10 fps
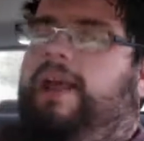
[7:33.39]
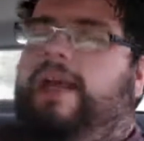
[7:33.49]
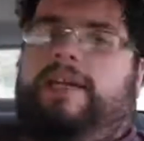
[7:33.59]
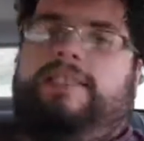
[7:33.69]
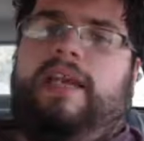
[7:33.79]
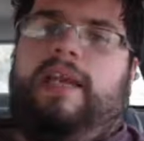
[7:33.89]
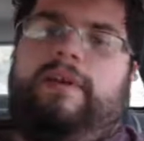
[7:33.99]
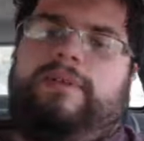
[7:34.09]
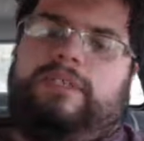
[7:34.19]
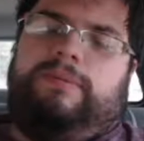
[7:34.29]
like I said,
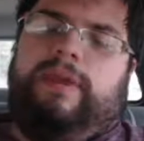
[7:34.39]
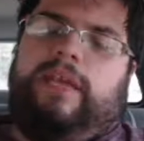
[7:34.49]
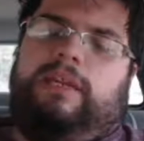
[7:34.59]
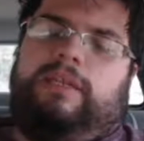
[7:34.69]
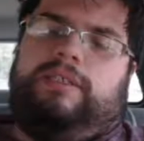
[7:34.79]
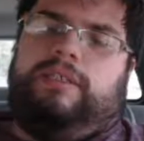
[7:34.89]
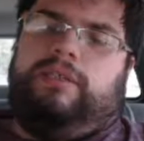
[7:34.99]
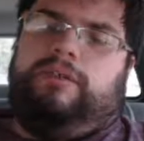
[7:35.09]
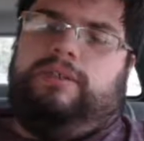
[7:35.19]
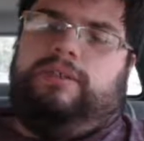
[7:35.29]
I'm just making an
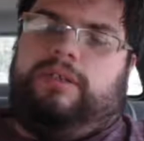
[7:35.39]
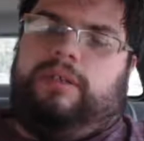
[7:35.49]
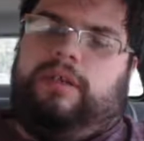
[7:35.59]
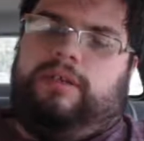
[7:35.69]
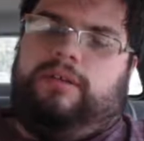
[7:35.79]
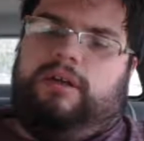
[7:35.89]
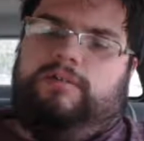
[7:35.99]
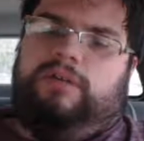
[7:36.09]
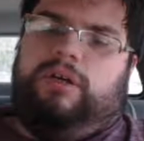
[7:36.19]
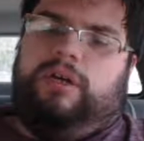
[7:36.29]
excuse.
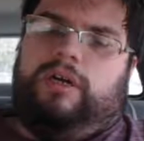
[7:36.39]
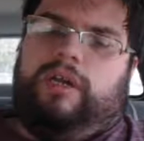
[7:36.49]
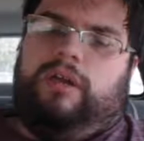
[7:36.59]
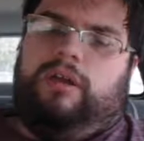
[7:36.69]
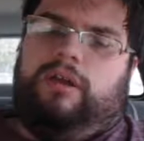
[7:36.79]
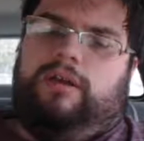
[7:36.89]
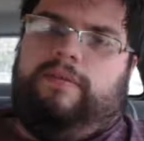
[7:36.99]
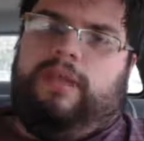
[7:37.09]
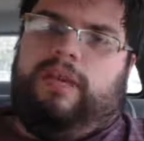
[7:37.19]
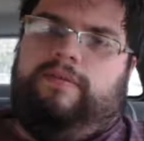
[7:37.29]
I'm sorry
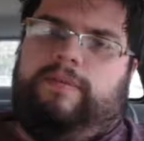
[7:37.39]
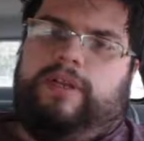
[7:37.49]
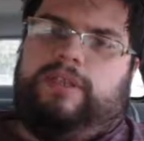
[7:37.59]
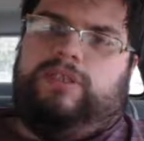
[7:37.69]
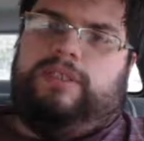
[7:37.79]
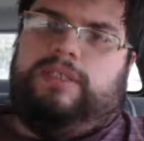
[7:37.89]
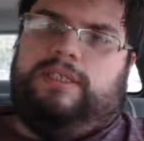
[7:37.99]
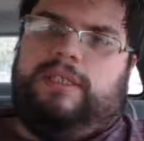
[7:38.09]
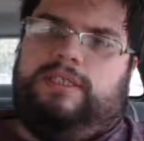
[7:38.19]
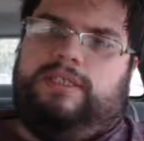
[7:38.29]
that I haven't been
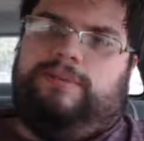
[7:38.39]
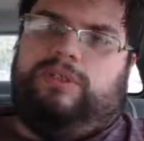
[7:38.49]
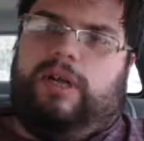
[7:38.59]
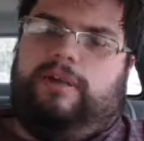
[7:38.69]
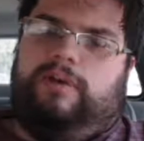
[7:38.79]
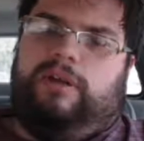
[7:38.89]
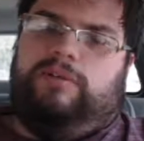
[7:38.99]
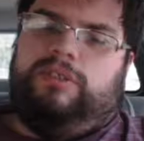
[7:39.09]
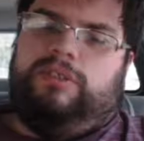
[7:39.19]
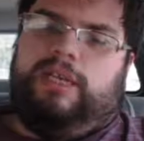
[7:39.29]
addressing that
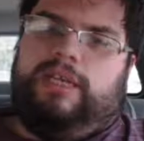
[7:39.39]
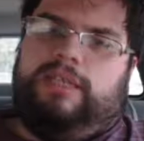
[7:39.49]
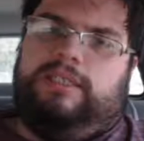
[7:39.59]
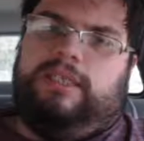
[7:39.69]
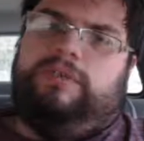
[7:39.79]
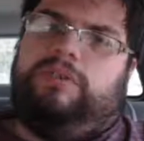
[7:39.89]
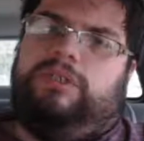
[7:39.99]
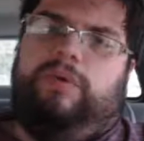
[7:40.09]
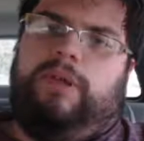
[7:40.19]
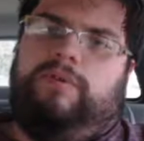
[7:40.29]
subscriber. Like I said, I was
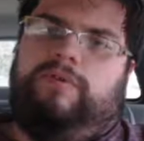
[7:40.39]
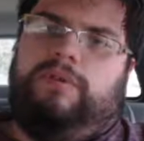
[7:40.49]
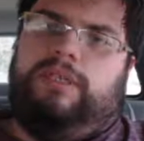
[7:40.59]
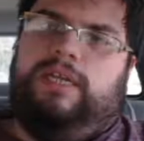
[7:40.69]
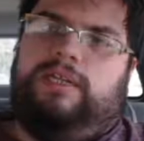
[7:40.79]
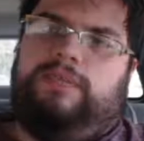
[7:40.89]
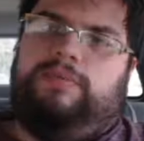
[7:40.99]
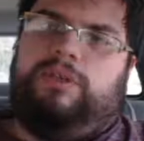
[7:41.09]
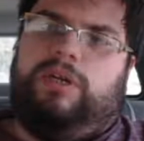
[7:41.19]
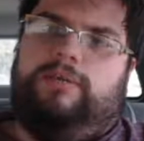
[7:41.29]
just waiting for 10
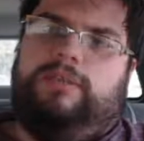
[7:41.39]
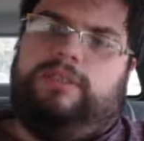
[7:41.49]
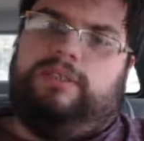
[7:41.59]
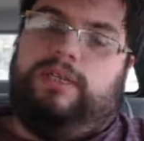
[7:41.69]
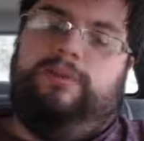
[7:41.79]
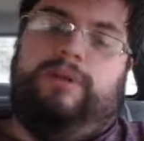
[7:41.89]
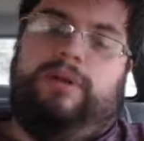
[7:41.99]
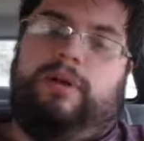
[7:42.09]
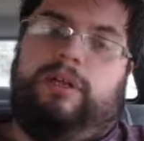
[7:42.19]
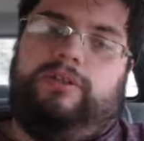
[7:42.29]
subscribers, because that would
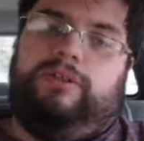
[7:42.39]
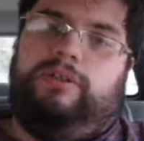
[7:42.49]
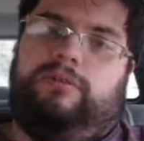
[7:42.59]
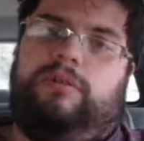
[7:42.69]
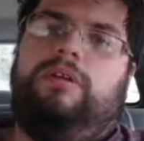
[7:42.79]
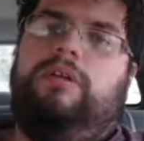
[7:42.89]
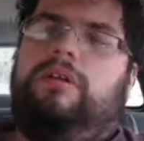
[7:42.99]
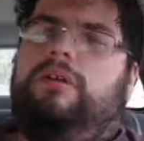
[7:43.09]
be a milestone.